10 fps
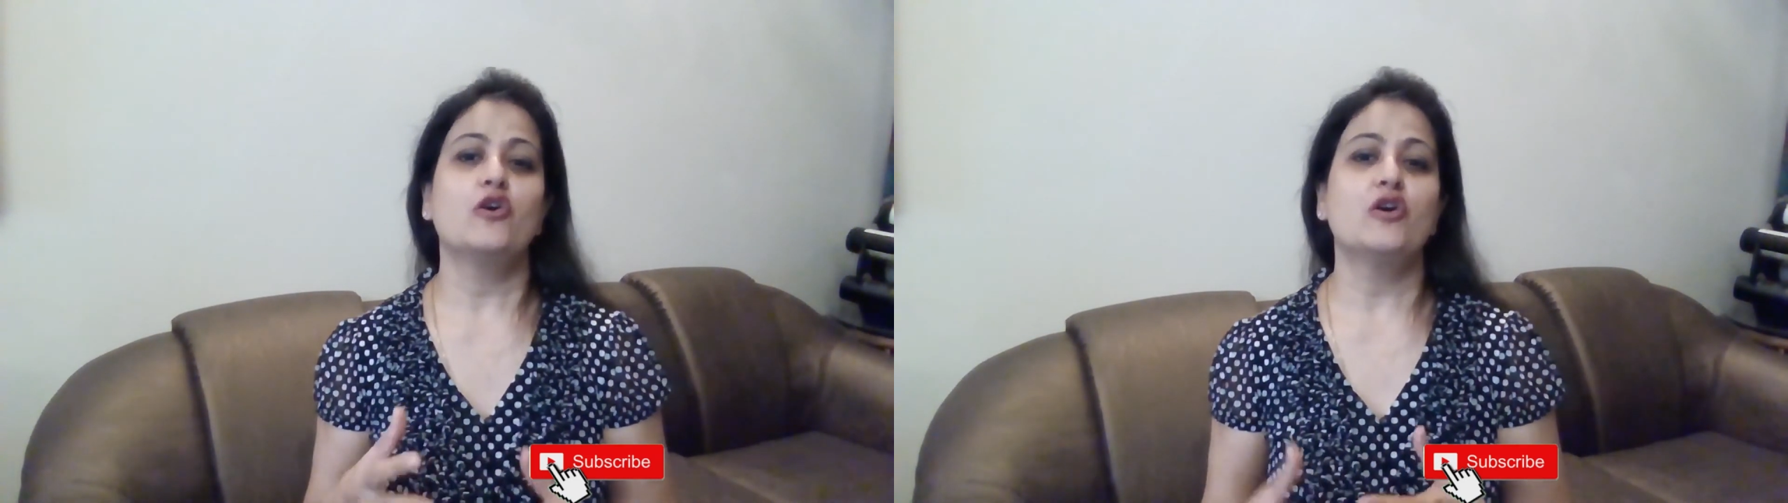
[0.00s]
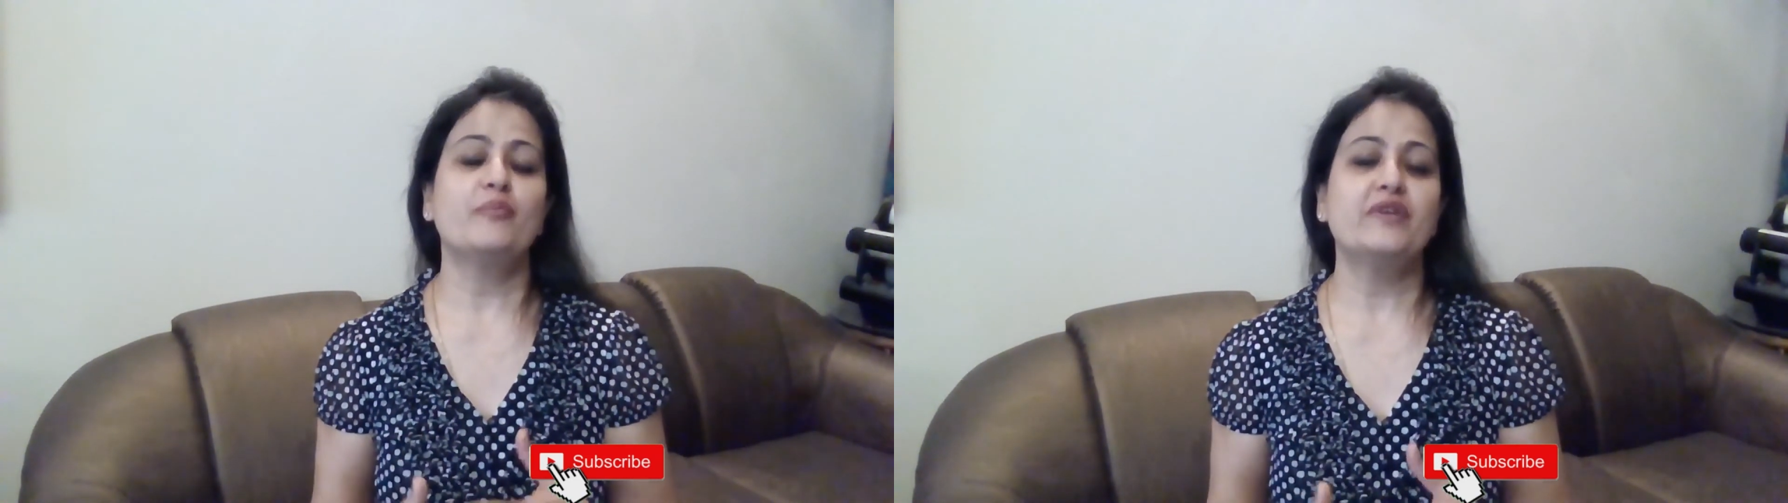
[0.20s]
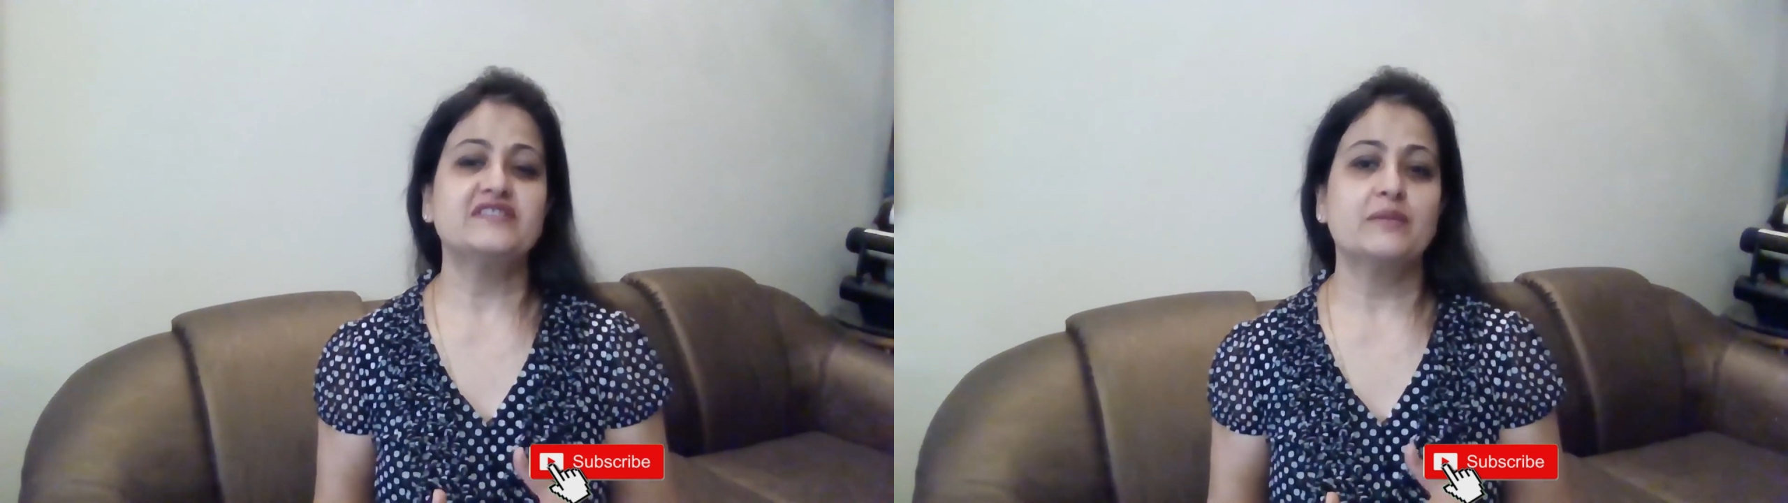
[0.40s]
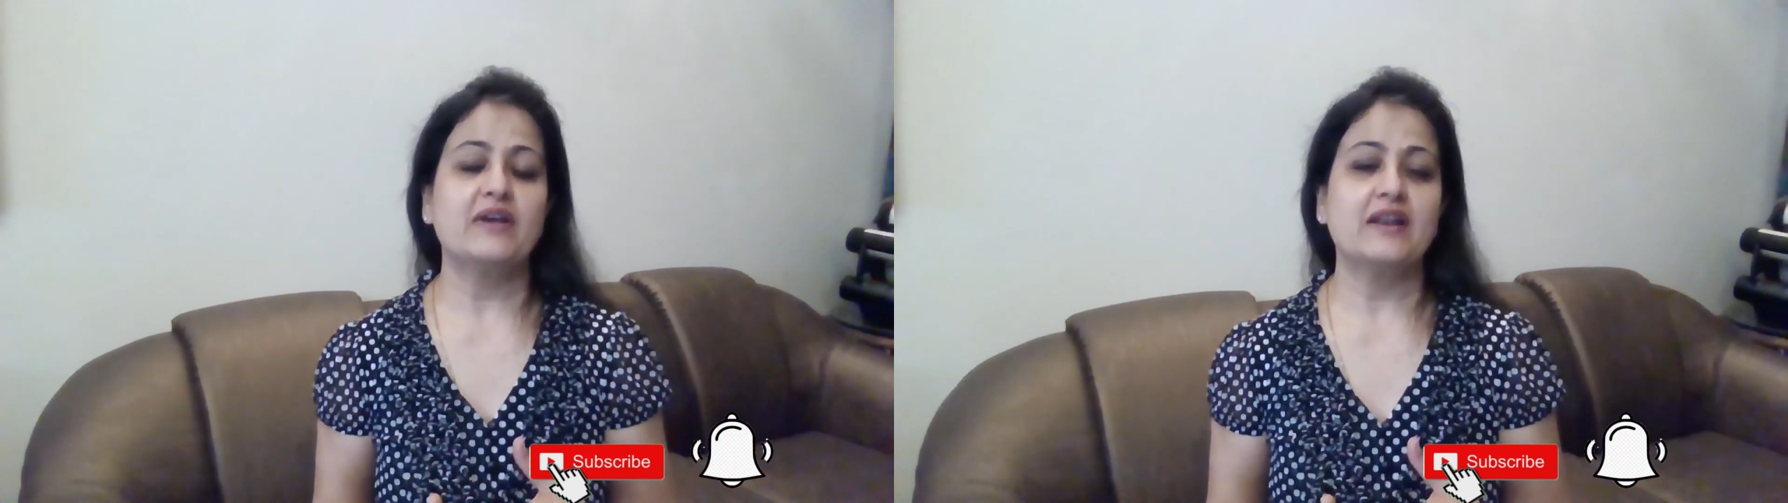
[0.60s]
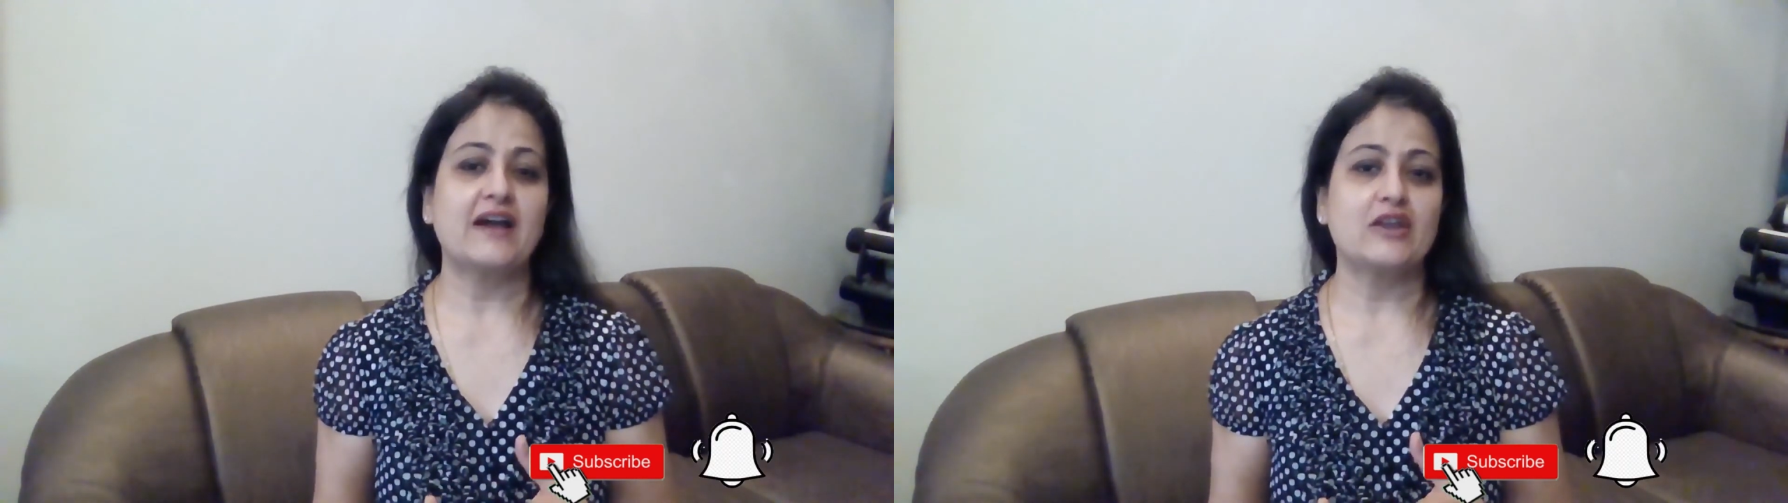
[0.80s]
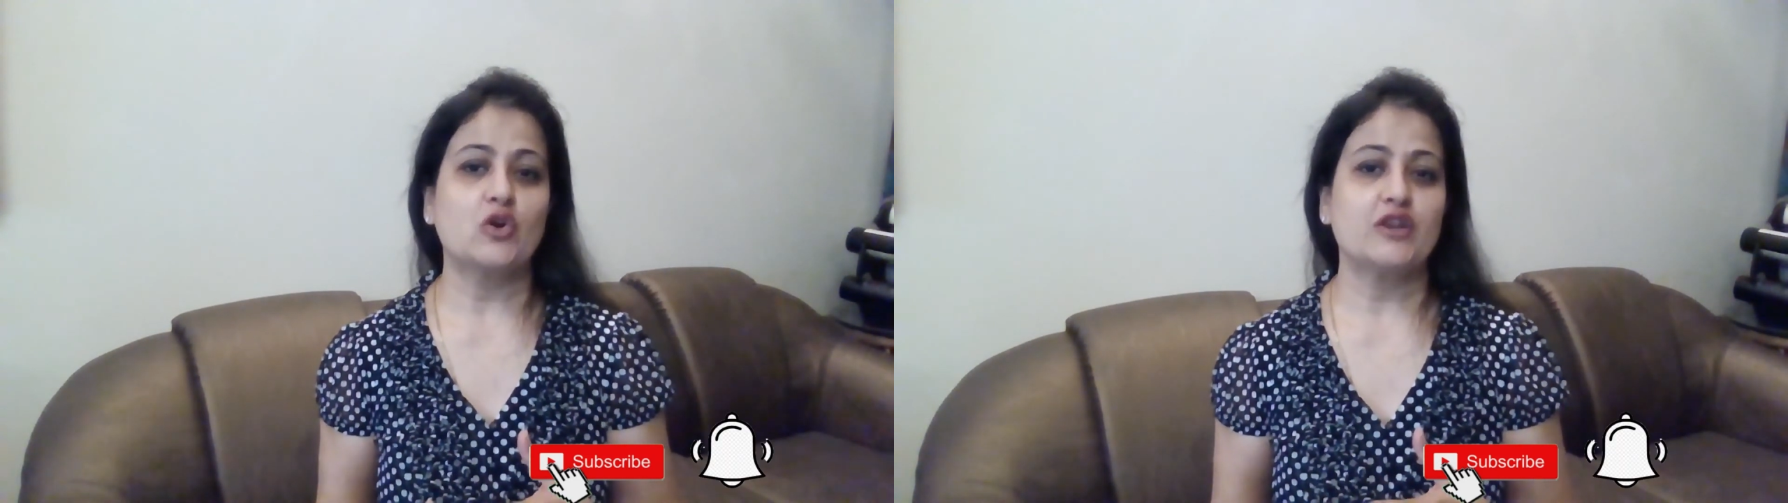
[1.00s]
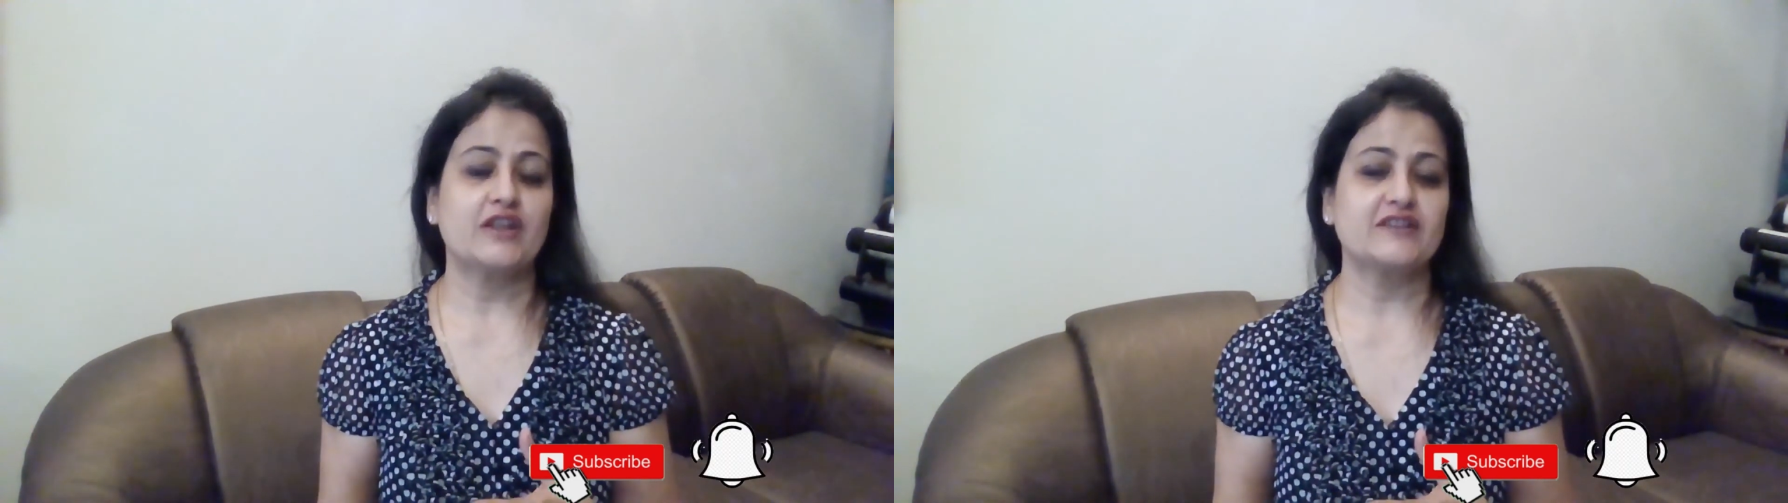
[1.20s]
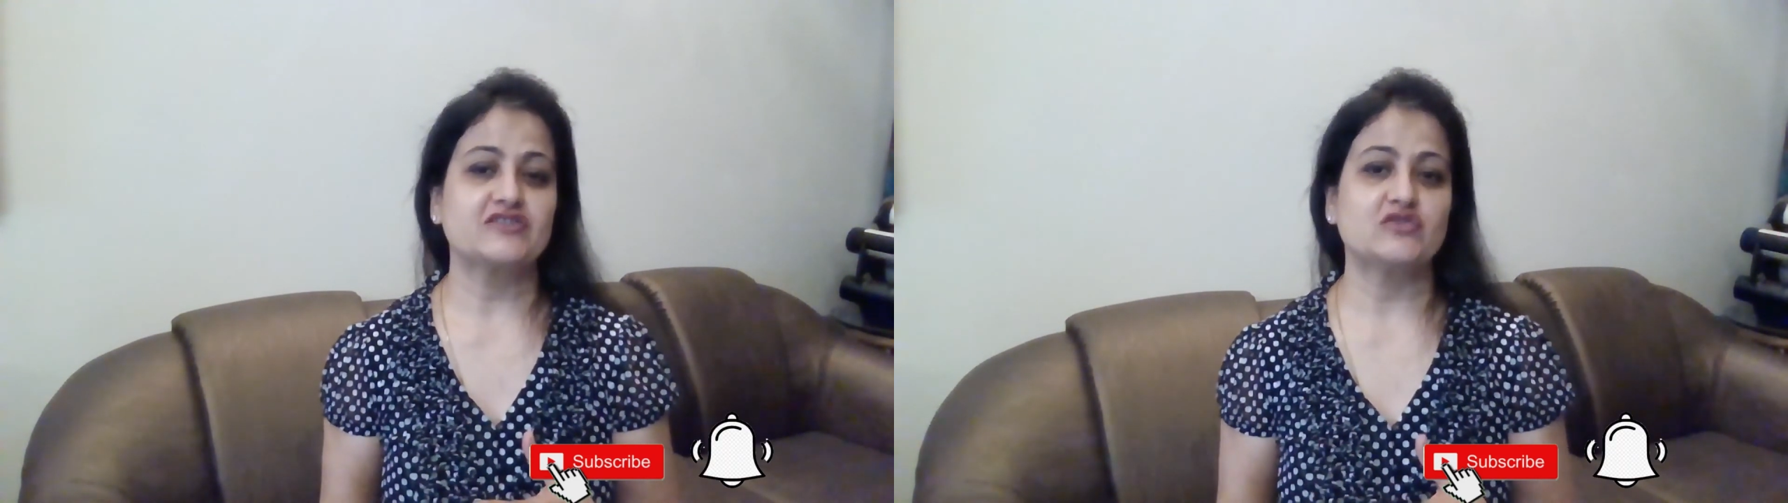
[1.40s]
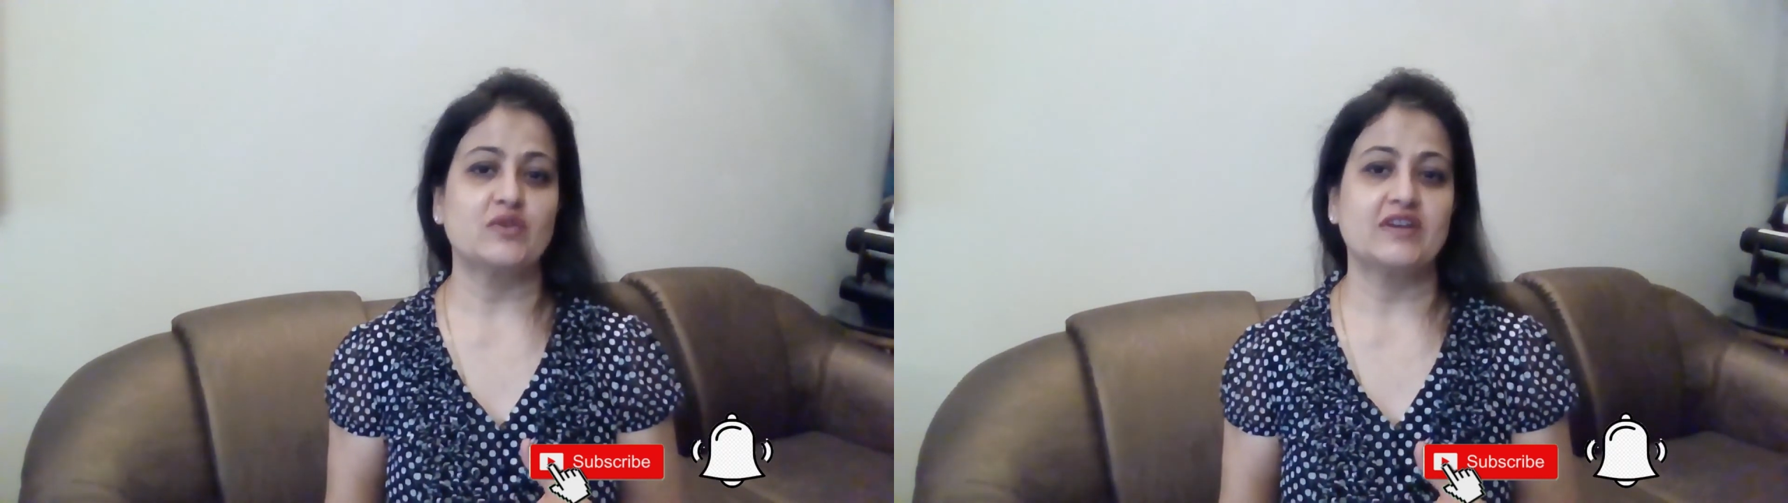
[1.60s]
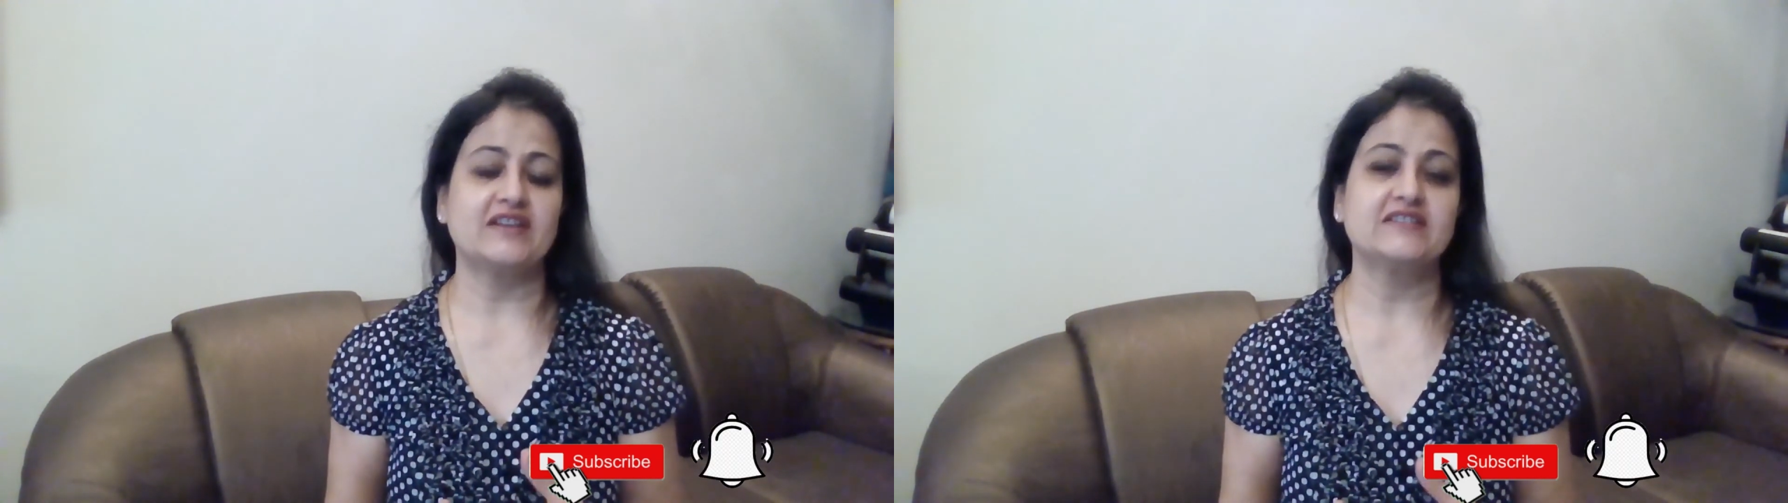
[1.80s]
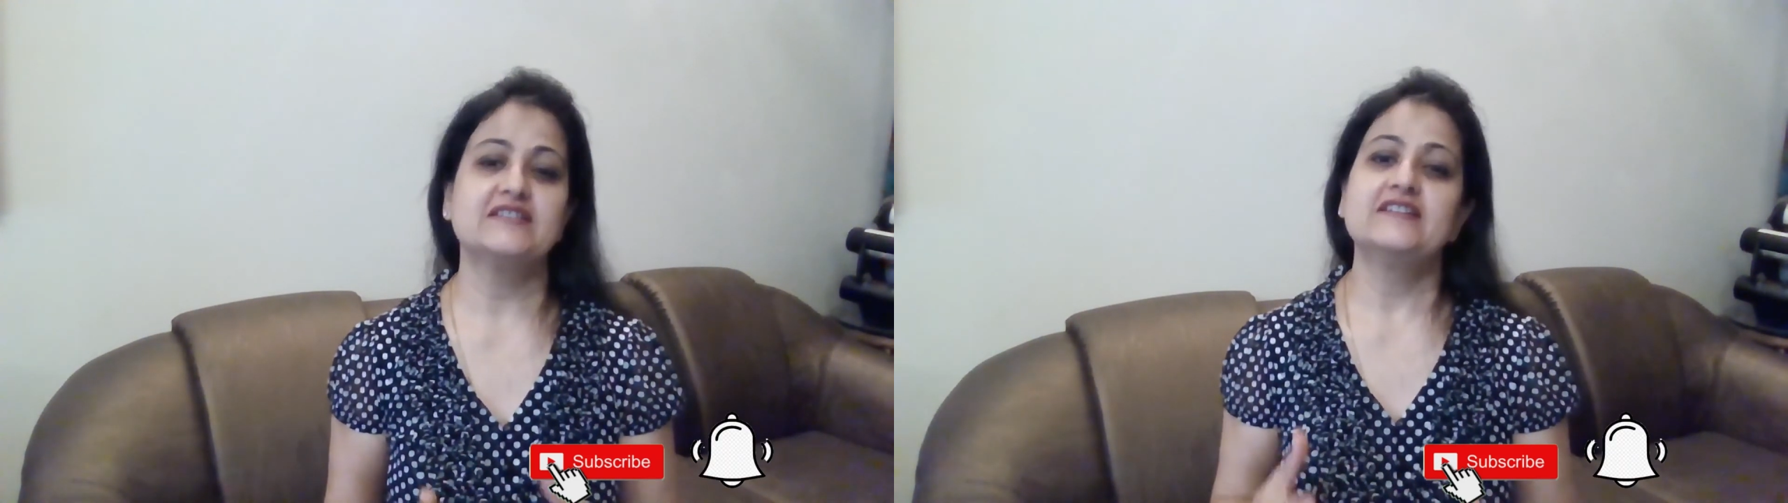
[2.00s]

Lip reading: or press the bell icon next to it,